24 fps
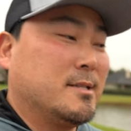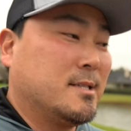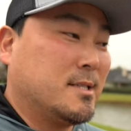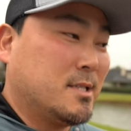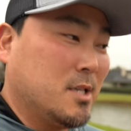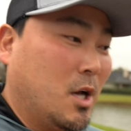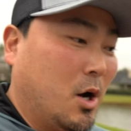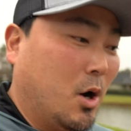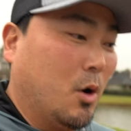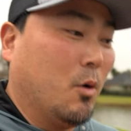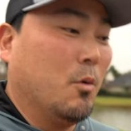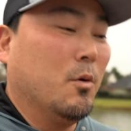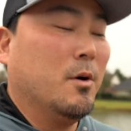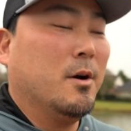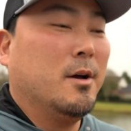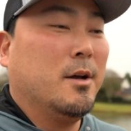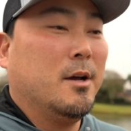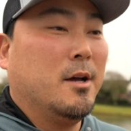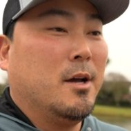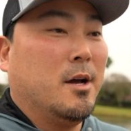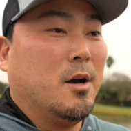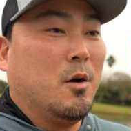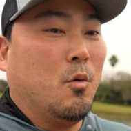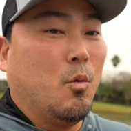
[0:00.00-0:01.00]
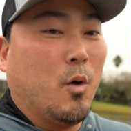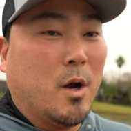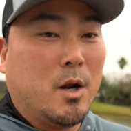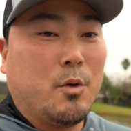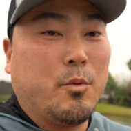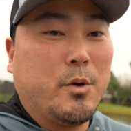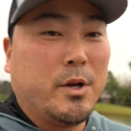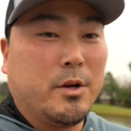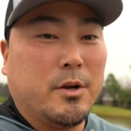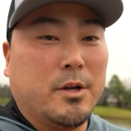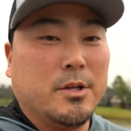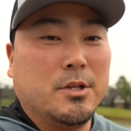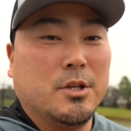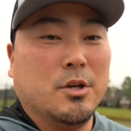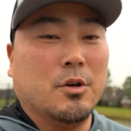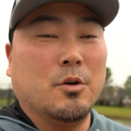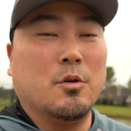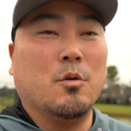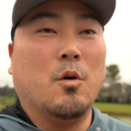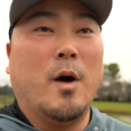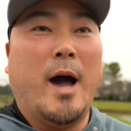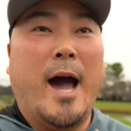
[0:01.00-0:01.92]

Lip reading: So what are we gonna do?